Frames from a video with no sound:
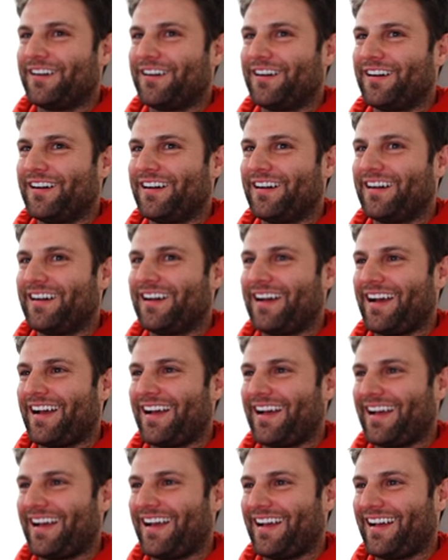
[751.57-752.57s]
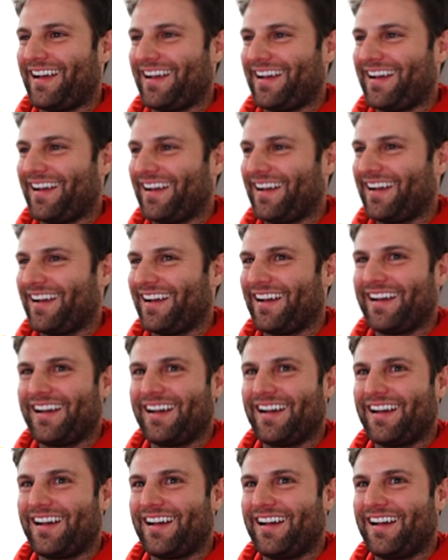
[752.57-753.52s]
Nothing is said.